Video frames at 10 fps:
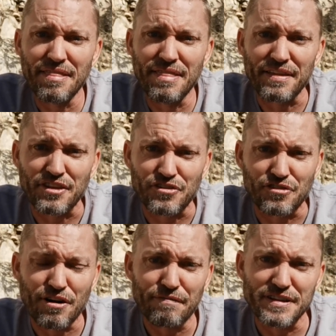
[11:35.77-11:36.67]
that the
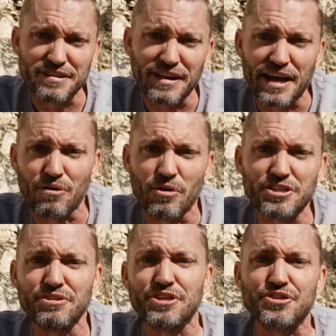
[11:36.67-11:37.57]
surface layer,
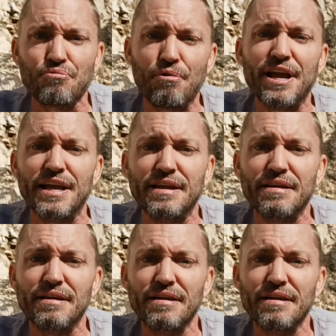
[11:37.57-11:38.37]
what you just read,